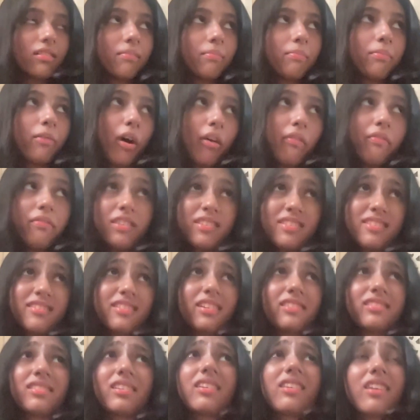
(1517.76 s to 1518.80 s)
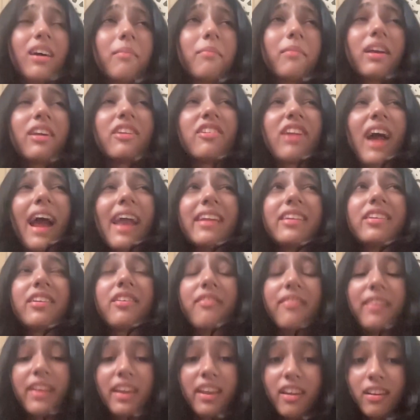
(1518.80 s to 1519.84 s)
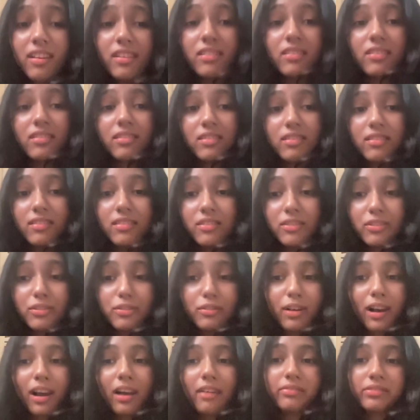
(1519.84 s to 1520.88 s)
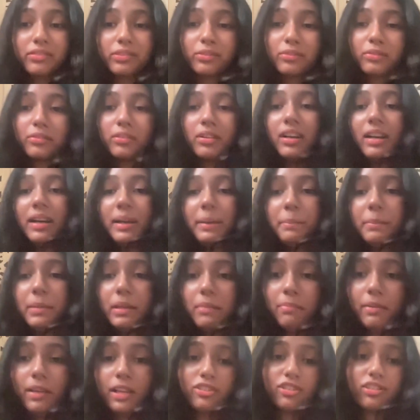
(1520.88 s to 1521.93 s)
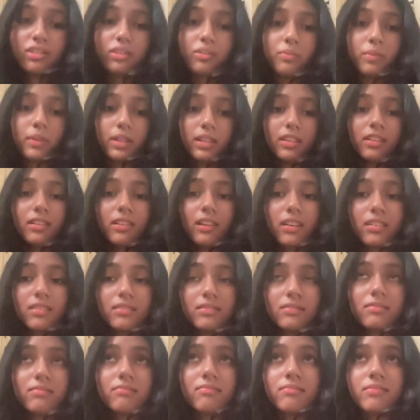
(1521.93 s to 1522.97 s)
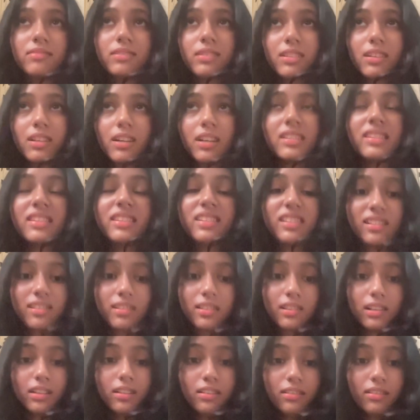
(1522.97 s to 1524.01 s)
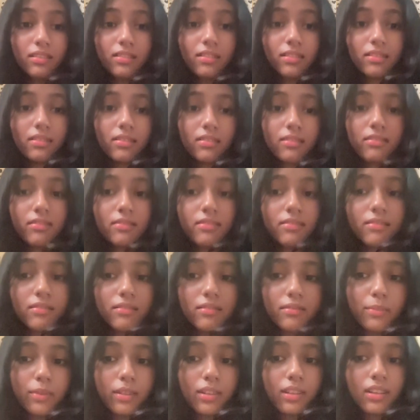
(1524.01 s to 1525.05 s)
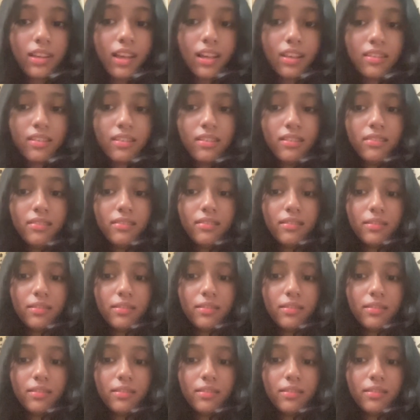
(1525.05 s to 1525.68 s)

profits doesn't come like right away. You have to be patient with it and consistent with it, I think.